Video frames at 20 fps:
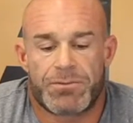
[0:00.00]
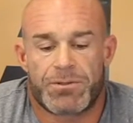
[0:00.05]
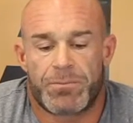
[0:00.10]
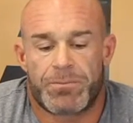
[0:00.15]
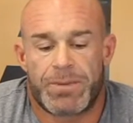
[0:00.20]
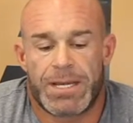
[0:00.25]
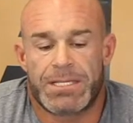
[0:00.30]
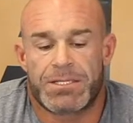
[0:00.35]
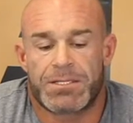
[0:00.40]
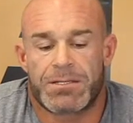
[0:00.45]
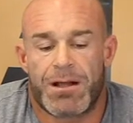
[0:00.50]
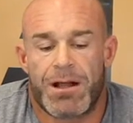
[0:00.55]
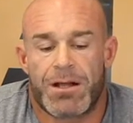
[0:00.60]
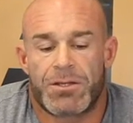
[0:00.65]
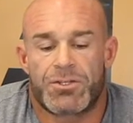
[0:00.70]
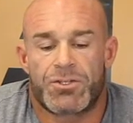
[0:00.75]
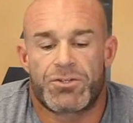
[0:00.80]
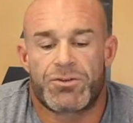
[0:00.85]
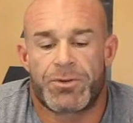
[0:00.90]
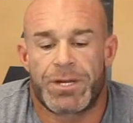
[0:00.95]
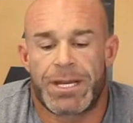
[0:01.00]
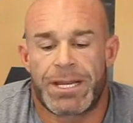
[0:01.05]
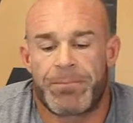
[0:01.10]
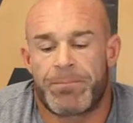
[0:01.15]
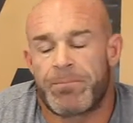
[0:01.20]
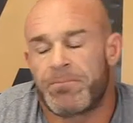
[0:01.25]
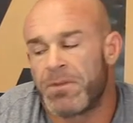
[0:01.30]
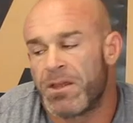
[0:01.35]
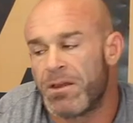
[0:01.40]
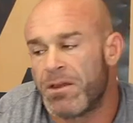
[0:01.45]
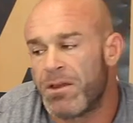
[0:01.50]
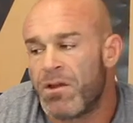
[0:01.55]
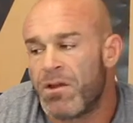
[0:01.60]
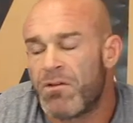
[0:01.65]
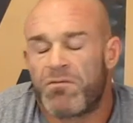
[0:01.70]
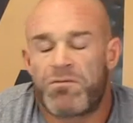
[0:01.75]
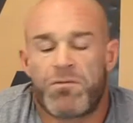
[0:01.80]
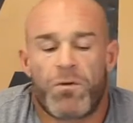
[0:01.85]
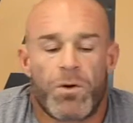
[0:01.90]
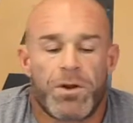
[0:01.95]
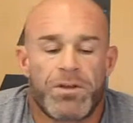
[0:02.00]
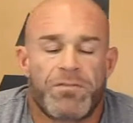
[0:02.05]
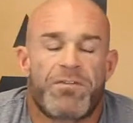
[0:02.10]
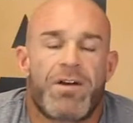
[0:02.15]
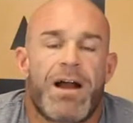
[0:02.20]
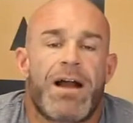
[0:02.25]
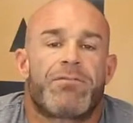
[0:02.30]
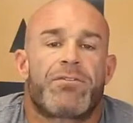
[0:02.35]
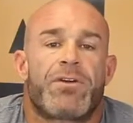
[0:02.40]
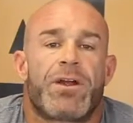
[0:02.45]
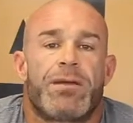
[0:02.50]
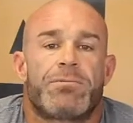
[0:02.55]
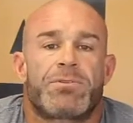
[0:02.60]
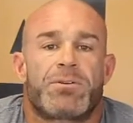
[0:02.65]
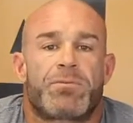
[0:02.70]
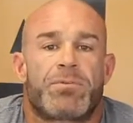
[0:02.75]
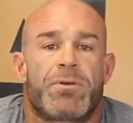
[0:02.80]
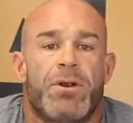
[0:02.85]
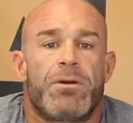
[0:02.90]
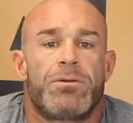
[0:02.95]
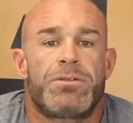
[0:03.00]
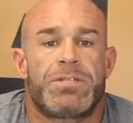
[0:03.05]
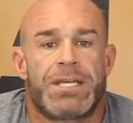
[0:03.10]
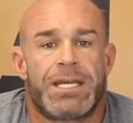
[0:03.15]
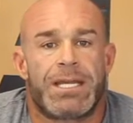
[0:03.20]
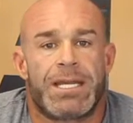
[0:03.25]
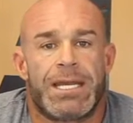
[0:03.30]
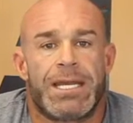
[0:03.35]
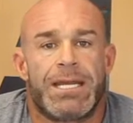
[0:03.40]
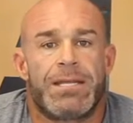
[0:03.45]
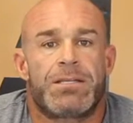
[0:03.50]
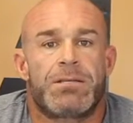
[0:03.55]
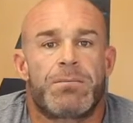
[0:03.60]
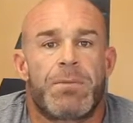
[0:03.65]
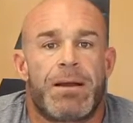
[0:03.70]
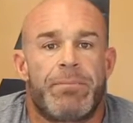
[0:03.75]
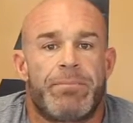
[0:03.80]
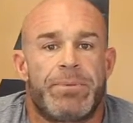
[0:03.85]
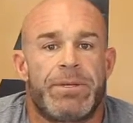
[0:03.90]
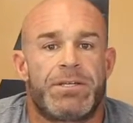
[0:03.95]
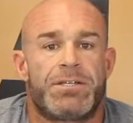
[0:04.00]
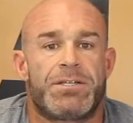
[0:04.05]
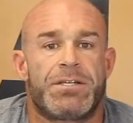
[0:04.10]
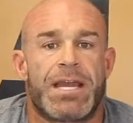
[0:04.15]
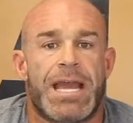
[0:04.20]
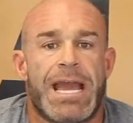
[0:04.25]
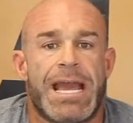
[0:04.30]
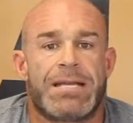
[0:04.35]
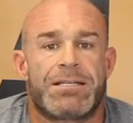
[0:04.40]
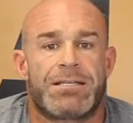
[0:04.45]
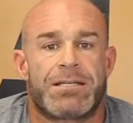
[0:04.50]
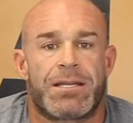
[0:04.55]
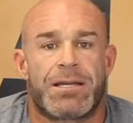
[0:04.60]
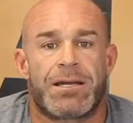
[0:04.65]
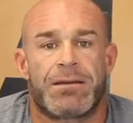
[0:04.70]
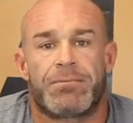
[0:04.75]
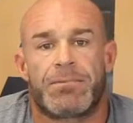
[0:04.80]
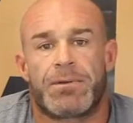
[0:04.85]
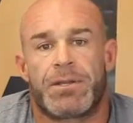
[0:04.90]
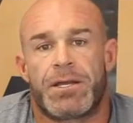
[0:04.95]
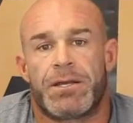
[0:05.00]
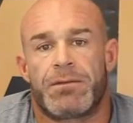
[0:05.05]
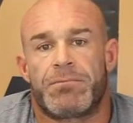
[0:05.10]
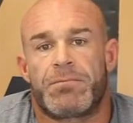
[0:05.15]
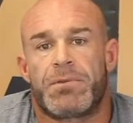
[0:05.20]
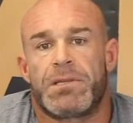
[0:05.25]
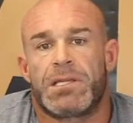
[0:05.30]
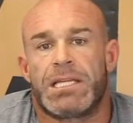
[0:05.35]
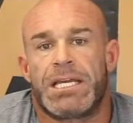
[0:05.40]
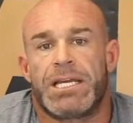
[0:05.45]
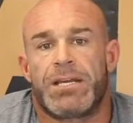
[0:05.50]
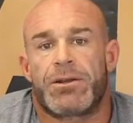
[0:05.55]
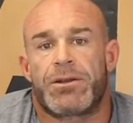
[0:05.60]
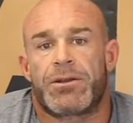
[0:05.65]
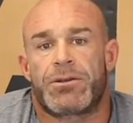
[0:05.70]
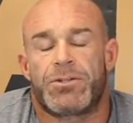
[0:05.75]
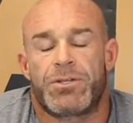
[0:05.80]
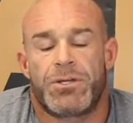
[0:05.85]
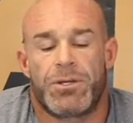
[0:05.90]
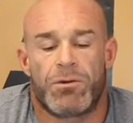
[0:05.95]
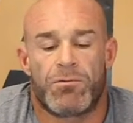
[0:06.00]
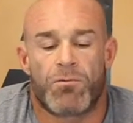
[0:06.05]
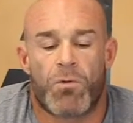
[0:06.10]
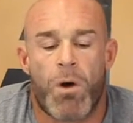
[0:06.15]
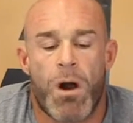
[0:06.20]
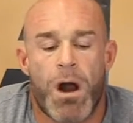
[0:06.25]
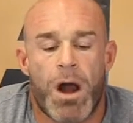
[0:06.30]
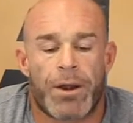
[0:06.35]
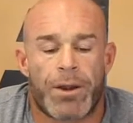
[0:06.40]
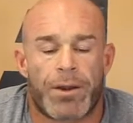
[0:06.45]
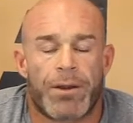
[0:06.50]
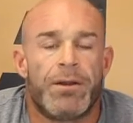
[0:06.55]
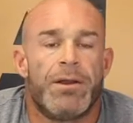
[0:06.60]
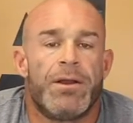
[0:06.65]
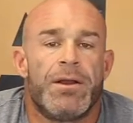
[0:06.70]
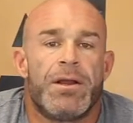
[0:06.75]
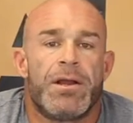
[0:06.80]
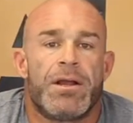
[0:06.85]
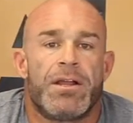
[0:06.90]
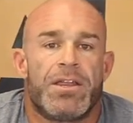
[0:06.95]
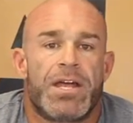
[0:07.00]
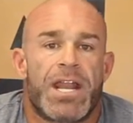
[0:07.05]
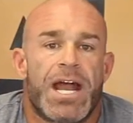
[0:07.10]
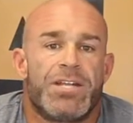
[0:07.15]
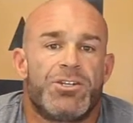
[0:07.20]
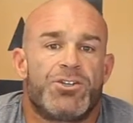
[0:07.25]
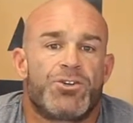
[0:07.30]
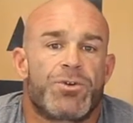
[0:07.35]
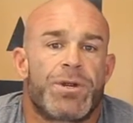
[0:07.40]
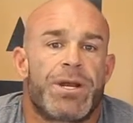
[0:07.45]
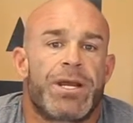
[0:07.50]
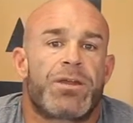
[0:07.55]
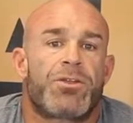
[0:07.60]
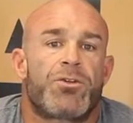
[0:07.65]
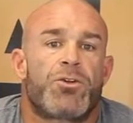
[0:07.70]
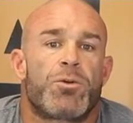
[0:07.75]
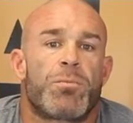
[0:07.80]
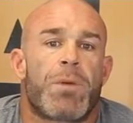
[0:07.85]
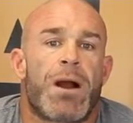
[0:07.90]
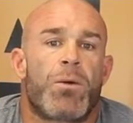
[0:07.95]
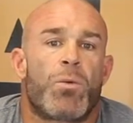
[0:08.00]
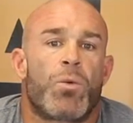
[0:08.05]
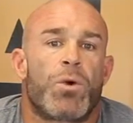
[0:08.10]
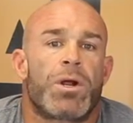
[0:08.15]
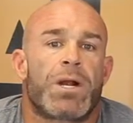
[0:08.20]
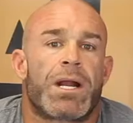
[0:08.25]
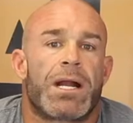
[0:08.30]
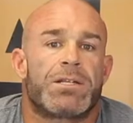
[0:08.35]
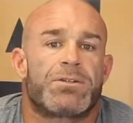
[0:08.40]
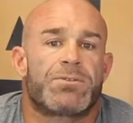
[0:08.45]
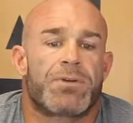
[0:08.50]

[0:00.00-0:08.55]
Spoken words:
So basically I'll stream 45 grams of protein into my BCAAs in a liter or 2 of water that I drink through my workout.